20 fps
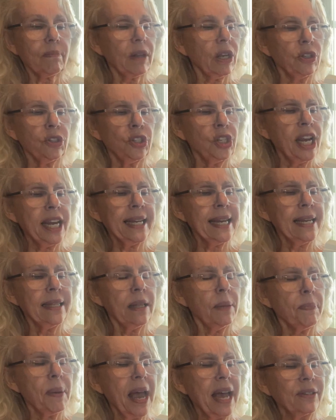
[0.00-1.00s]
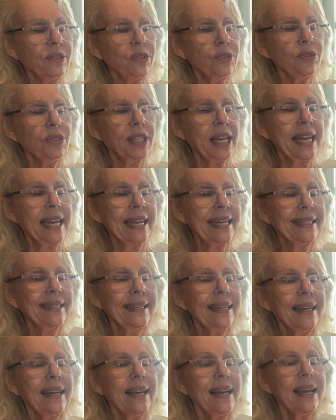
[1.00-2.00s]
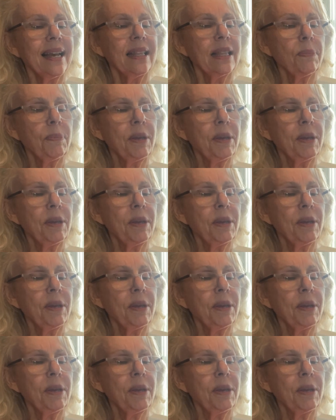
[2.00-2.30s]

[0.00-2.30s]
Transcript: shaking the pastor's hand, the